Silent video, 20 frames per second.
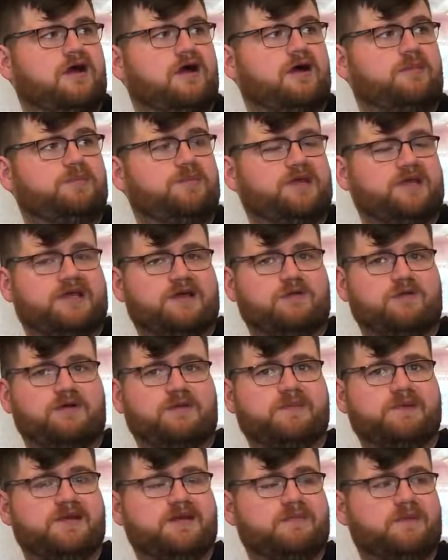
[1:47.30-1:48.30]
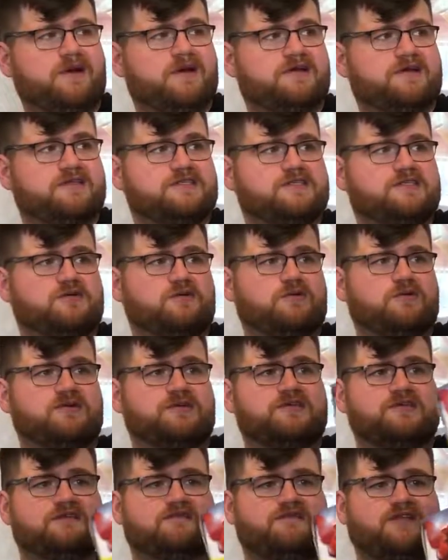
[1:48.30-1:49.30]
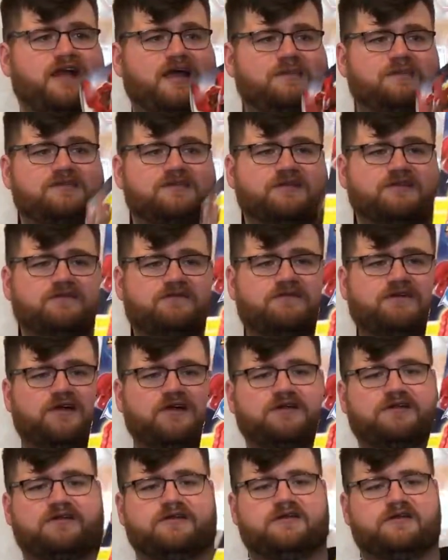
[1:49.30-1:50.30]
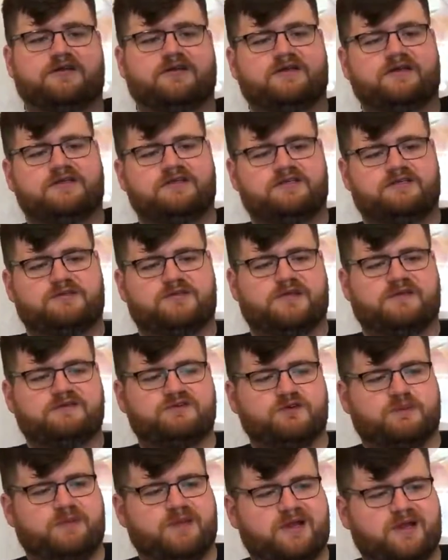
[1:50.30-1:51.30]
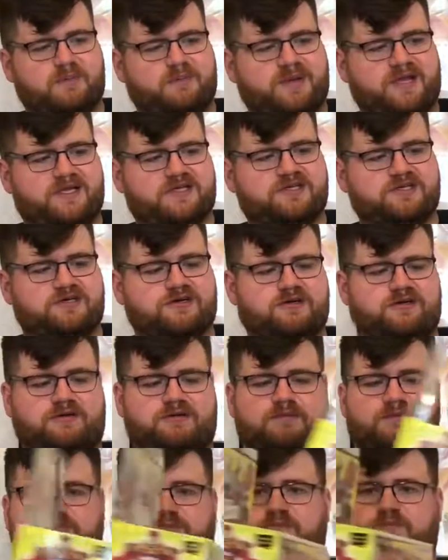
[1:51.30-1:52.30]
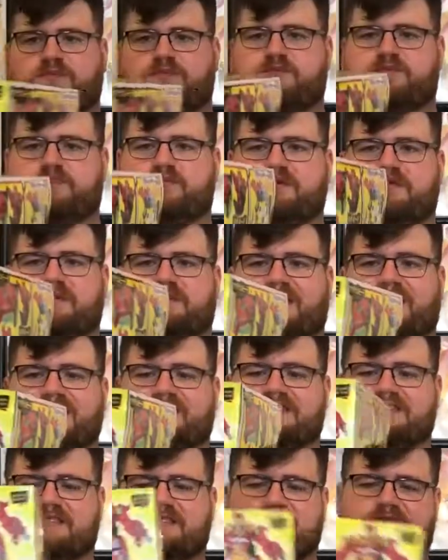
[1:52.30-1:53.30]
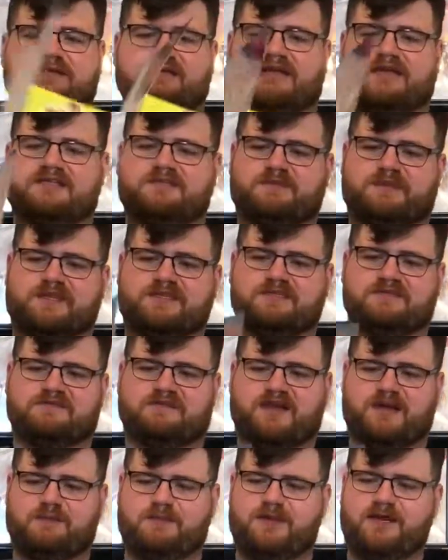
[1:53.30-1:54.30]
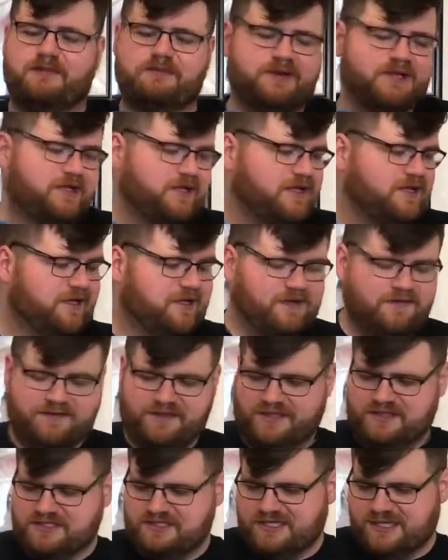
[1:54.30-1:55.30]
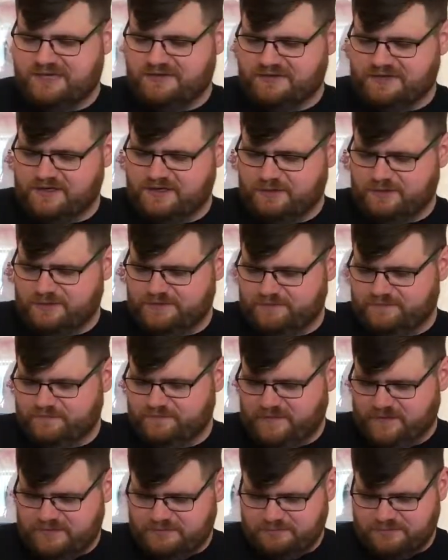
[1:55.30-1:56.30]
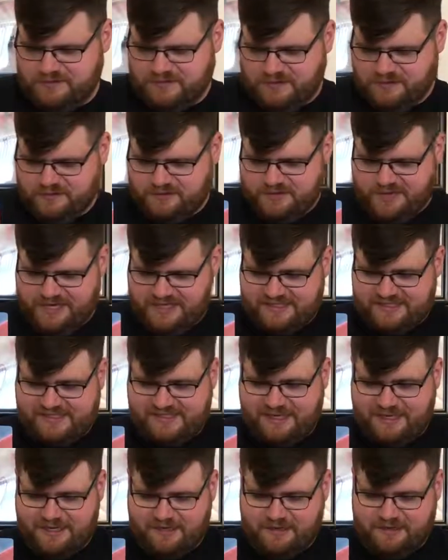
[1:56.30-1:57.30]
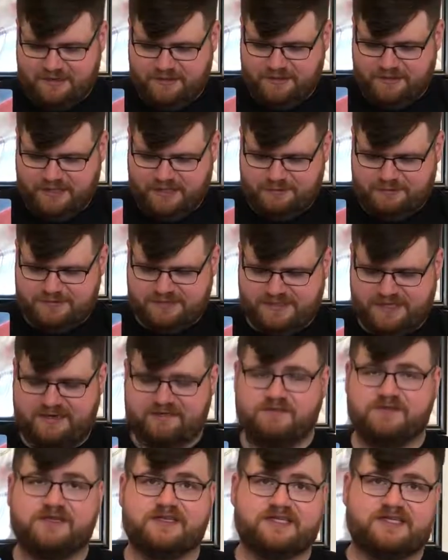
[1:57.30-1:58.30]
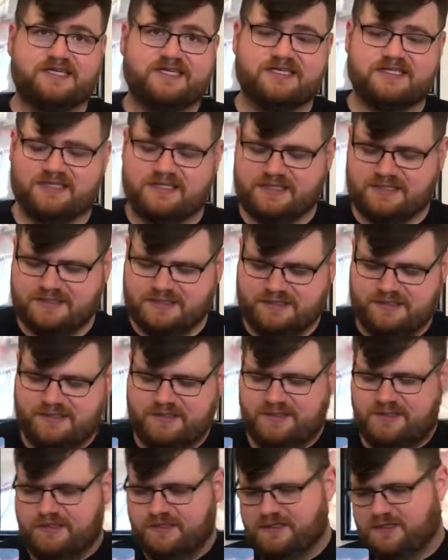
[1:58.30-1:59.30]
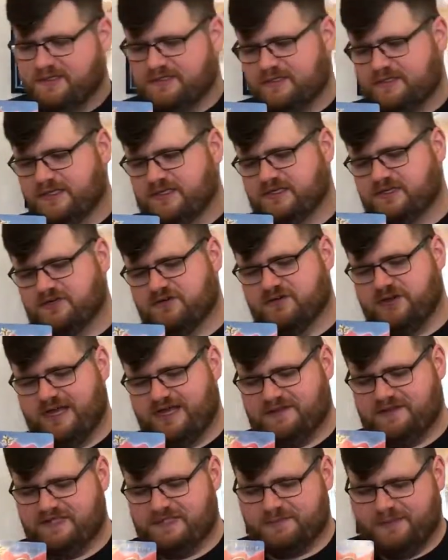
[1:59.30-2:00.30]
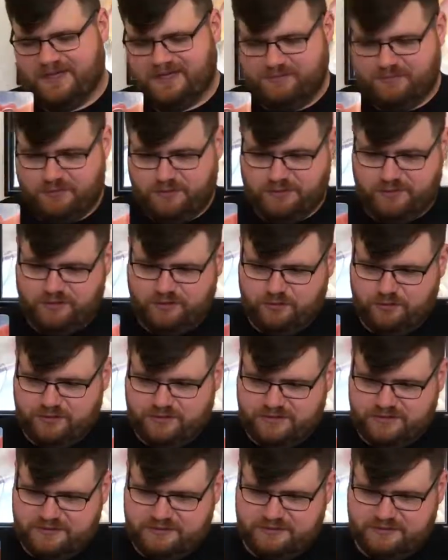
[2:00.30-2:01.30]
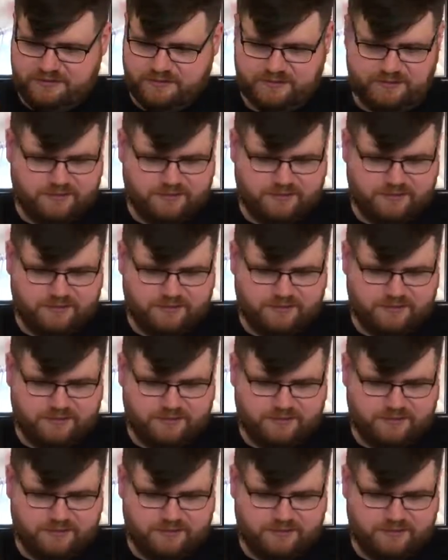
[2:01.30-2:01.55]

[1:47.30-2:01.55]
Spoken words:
up like it would be in American stores, the flap is in the front. So it gives you a bigger picture, but the box is not as big as the flap. But anyway, that's just how they do it. That's what their aesthetic, I would say, for this season is. So let's crack this bad boy open